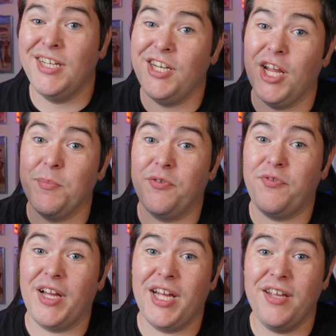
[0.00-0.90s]
Number
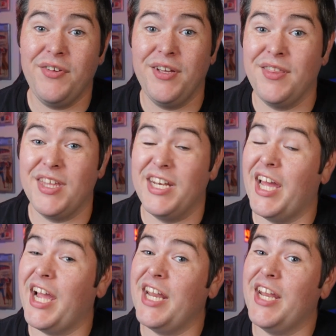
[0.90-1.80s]
5, the
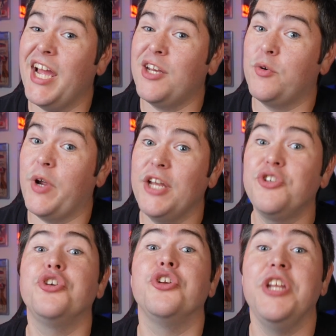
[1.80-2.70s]
9.9 grade
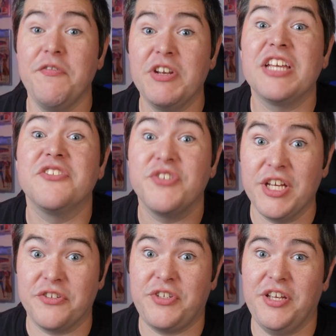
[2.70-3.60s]
shouldn't even
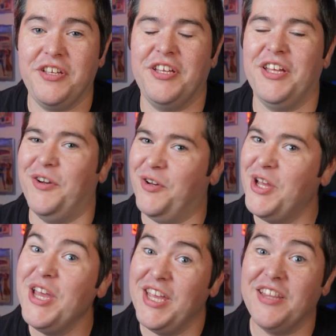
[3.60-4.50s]
exist.
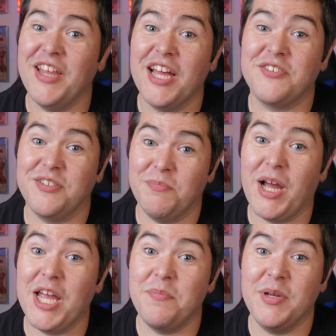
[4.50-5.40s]
And that's
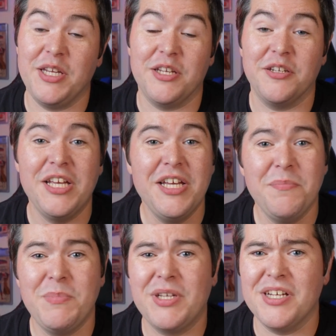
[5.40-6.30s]
my opinion.
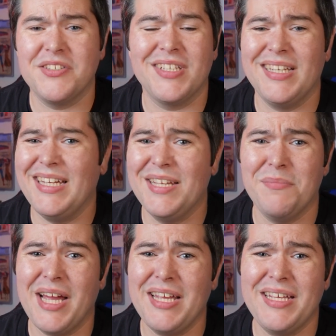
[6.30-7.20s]
Because in
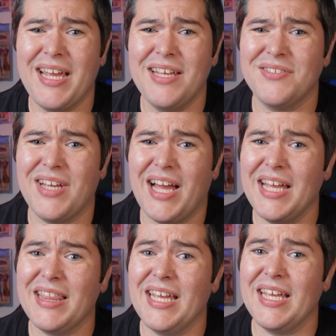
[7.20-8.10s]
my case,
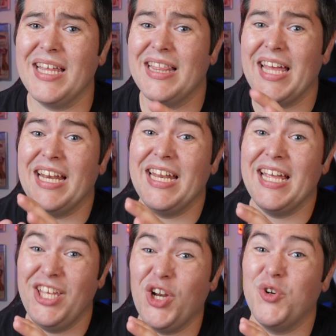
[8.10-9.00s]
I think that,
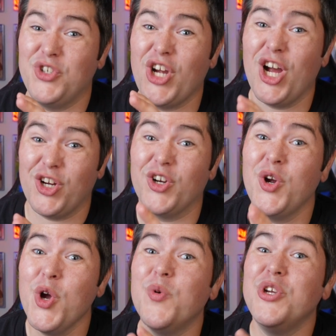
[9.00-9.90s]

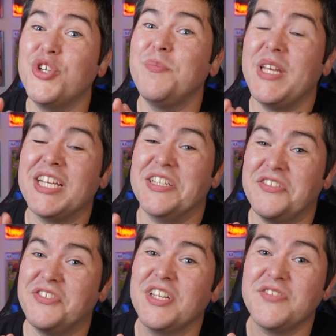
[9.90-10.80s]
shocker, we should be
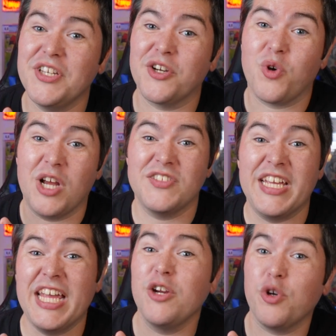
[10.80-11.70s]
consistent across the
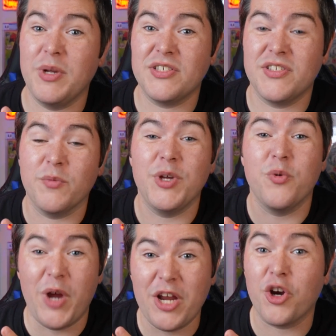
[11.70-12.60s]
increments that we
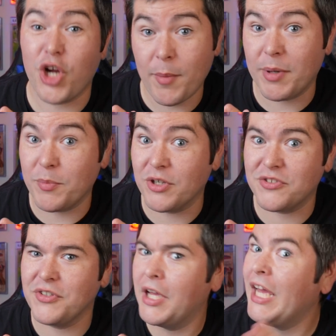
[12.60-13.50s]
grade our comic books.